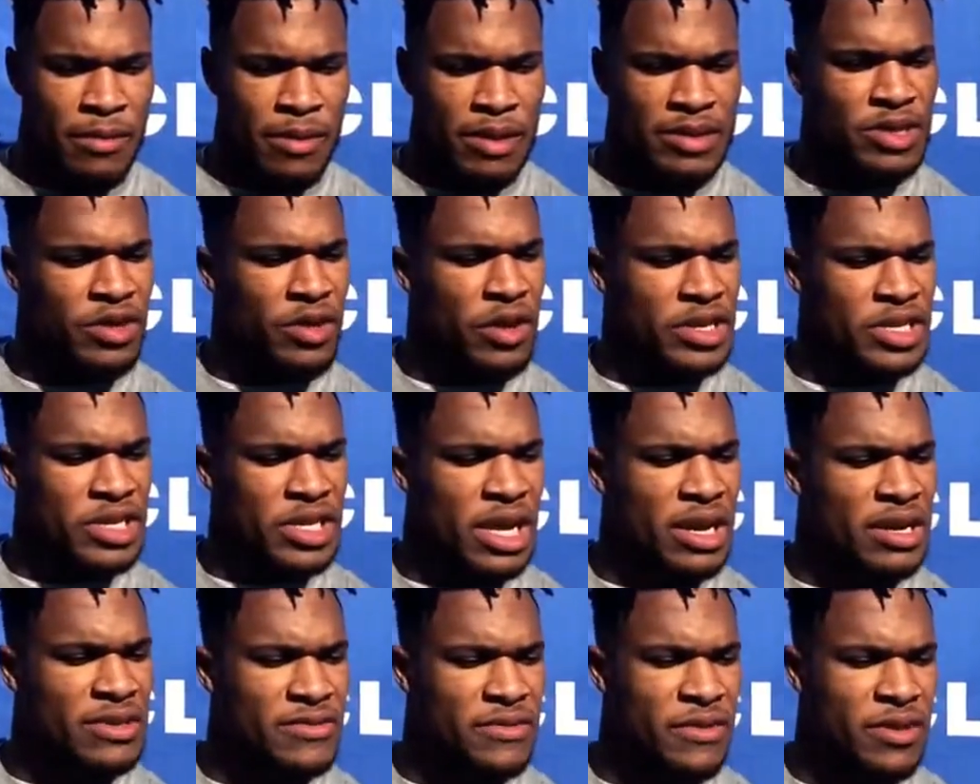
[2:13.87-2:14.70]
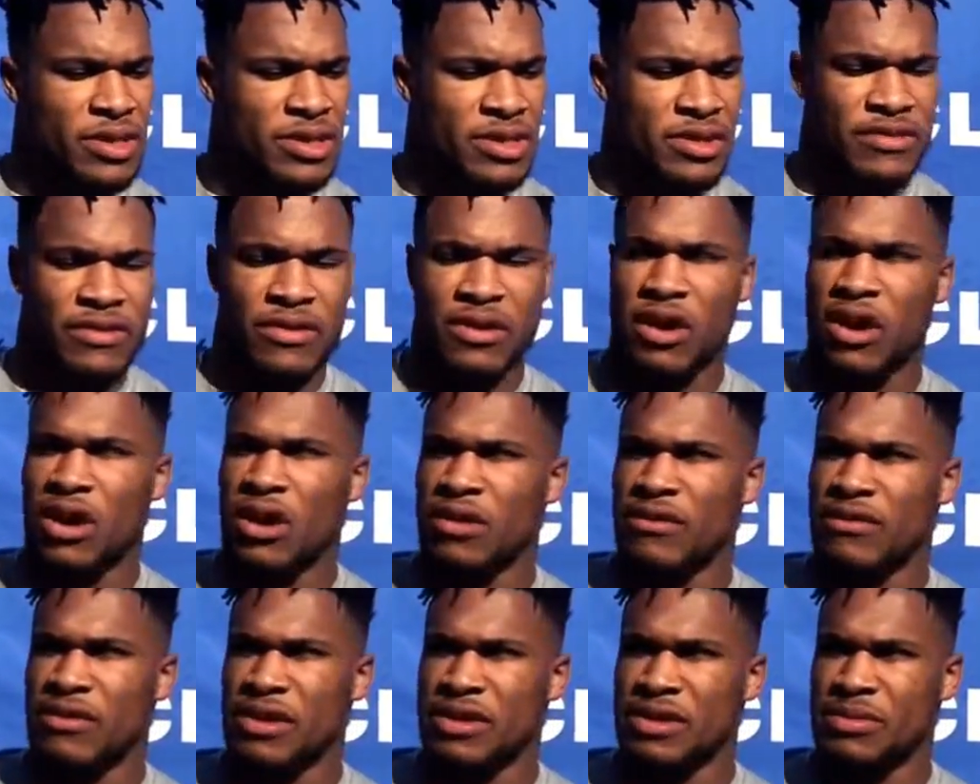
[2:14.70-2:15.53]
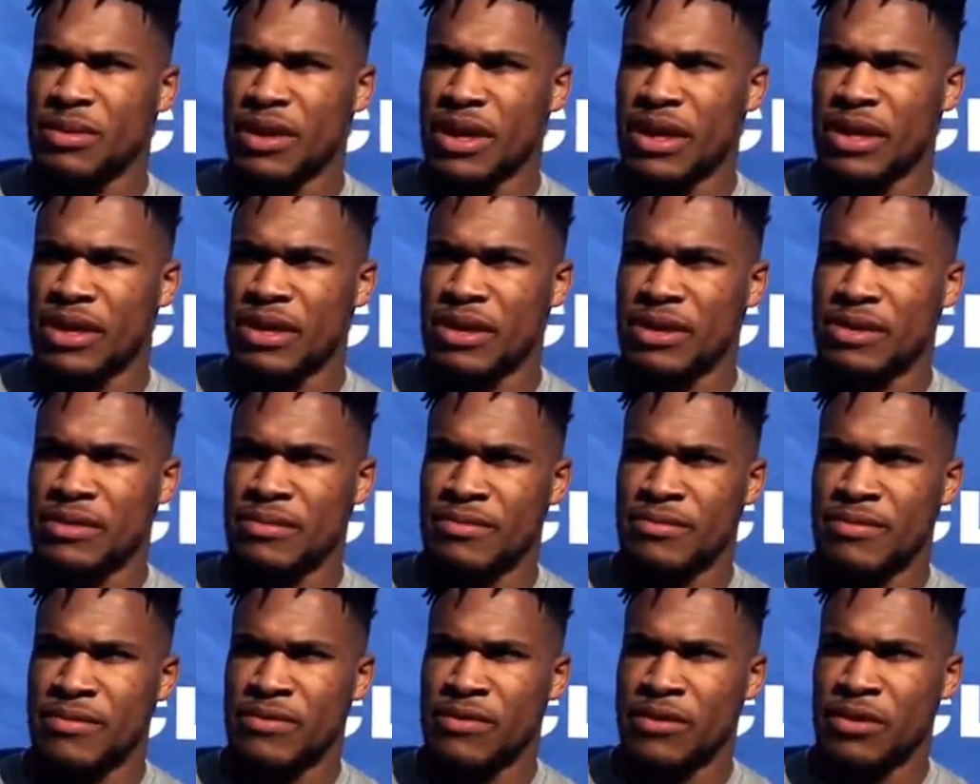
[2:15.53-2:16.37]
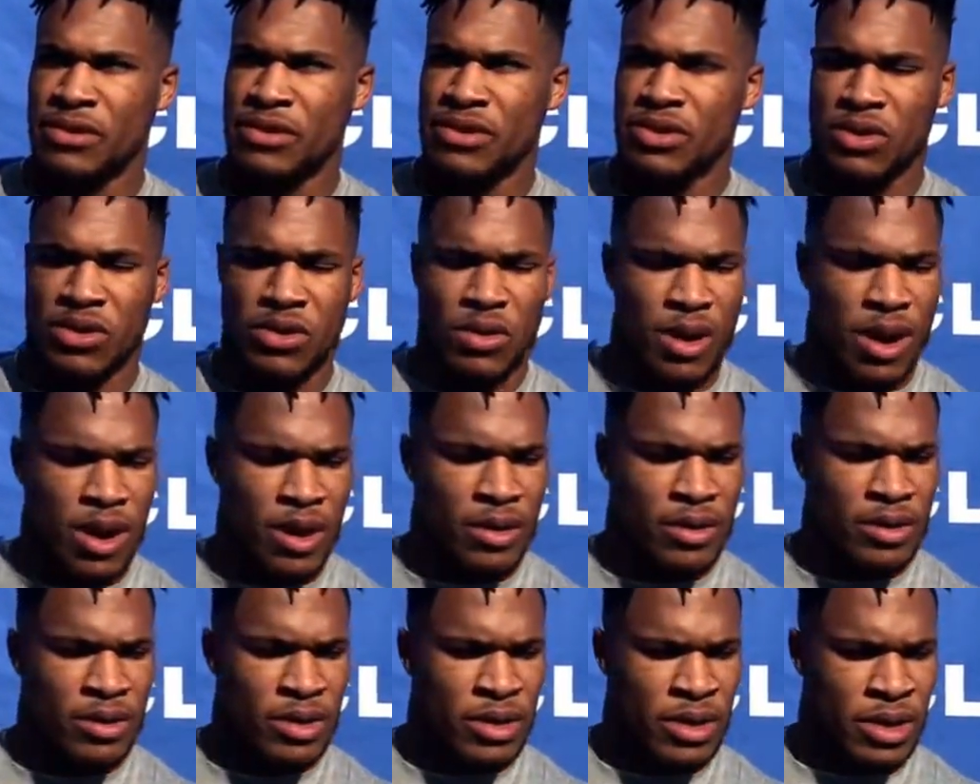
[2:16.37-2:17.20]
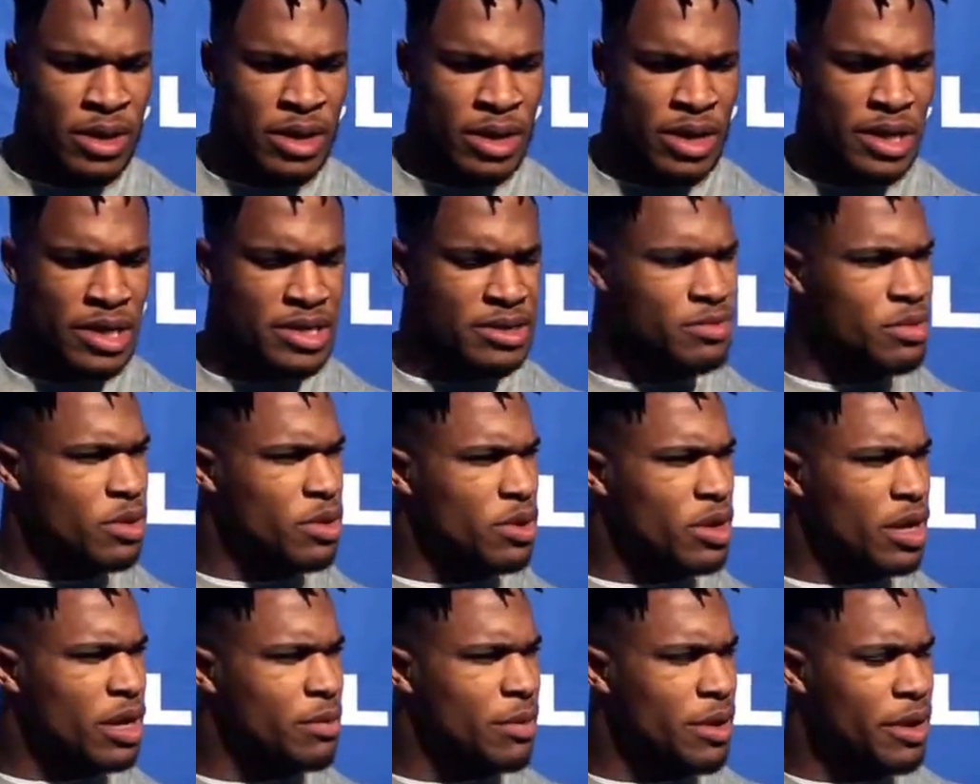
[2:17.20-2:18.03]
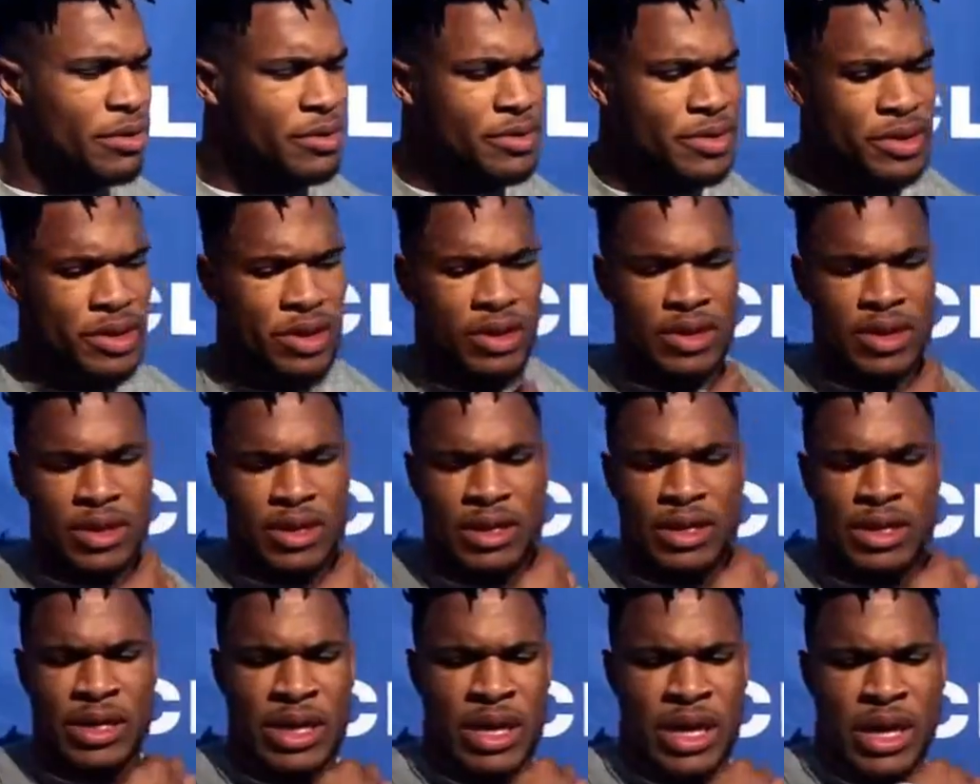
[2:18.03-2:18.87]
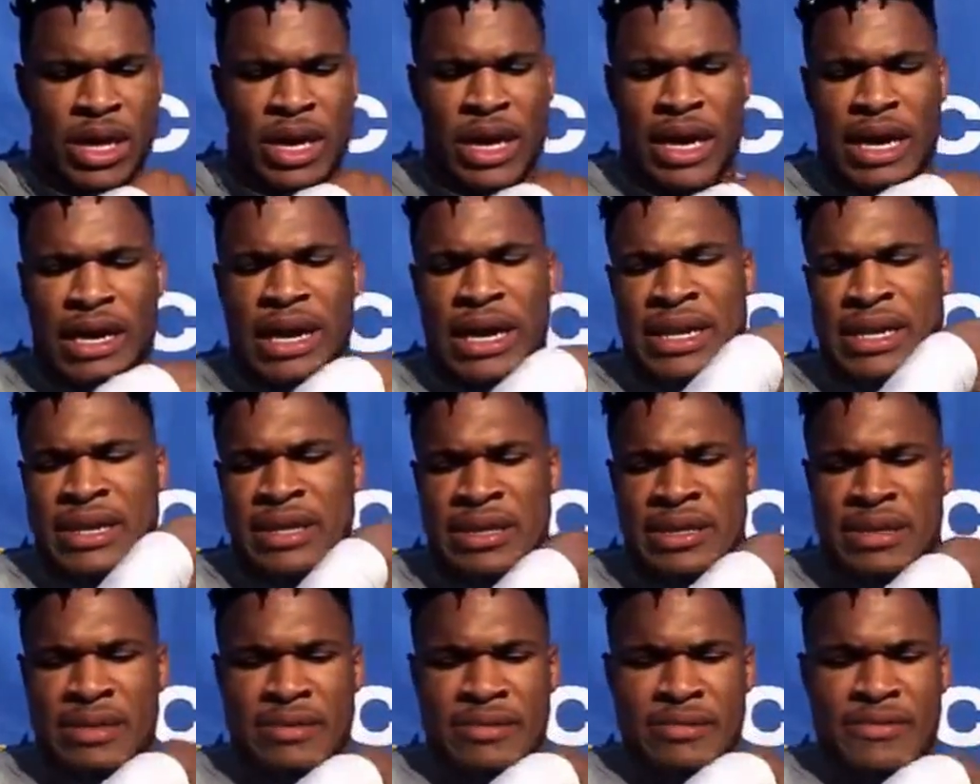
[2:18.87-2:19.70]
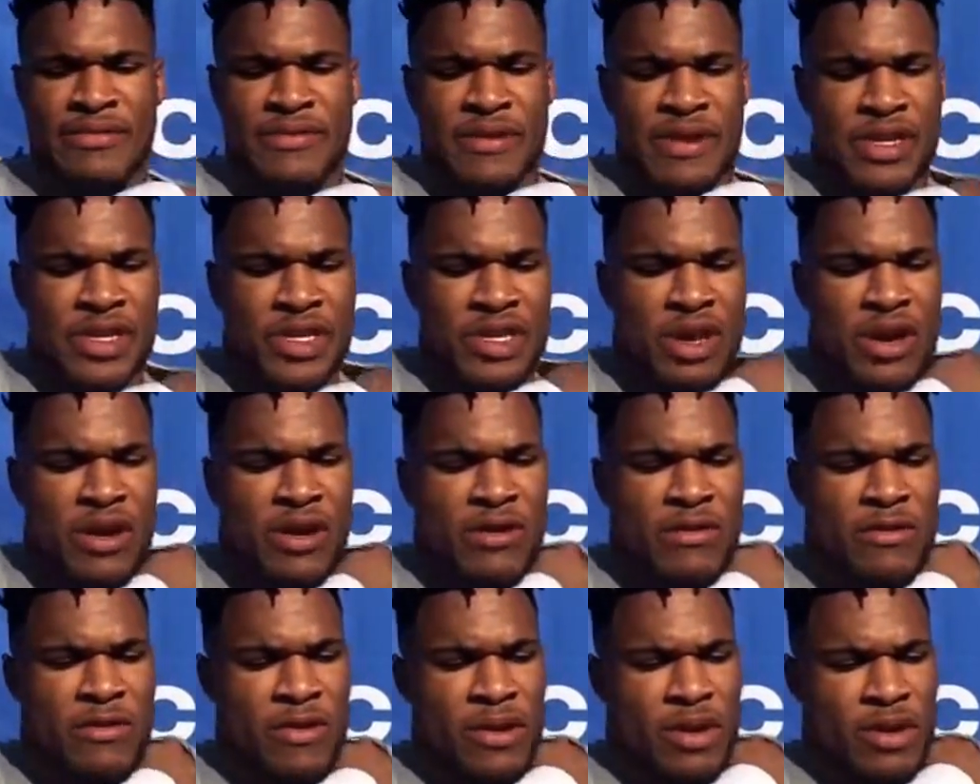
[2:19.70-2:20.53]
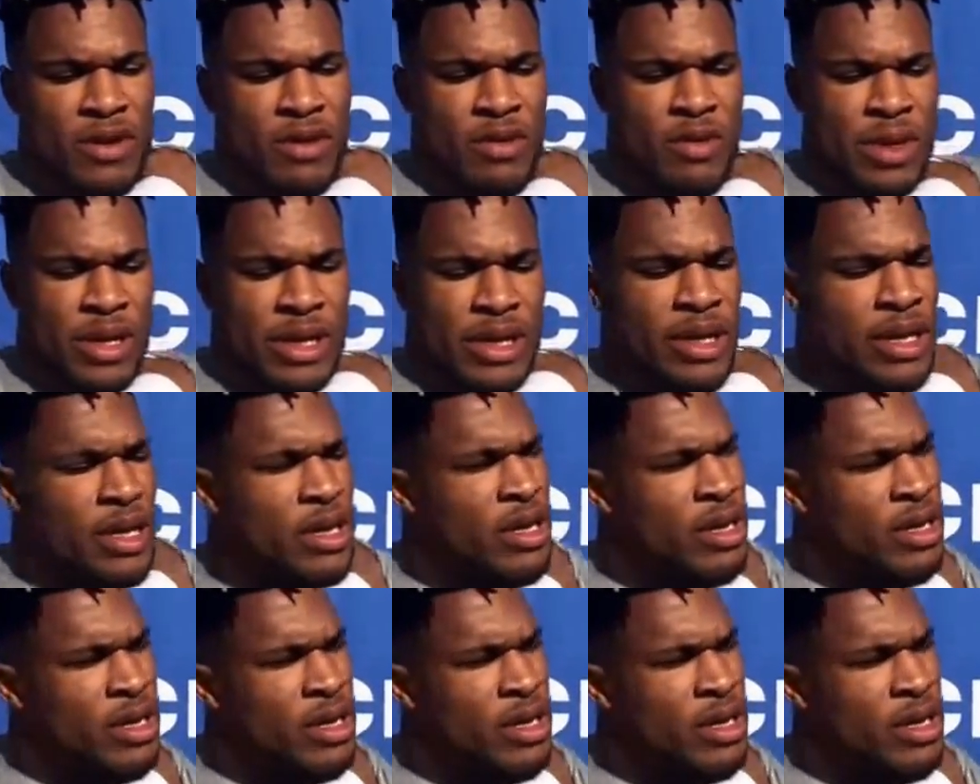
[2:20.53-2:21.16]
it's a great challenge for us, for all of us, man, for us to go out in this bowl game in Arizona and finish off with a win.